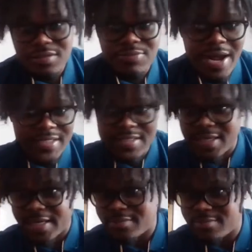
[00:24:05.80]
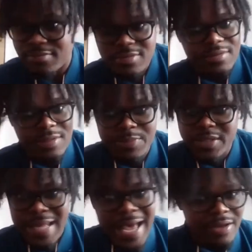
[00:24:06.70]
practicing like it
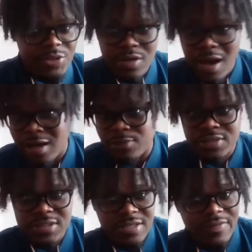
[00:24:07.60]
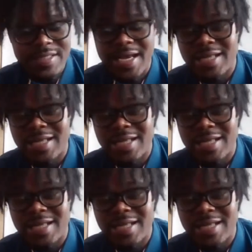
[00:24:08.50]
being loud, doing audibles and stuff like that.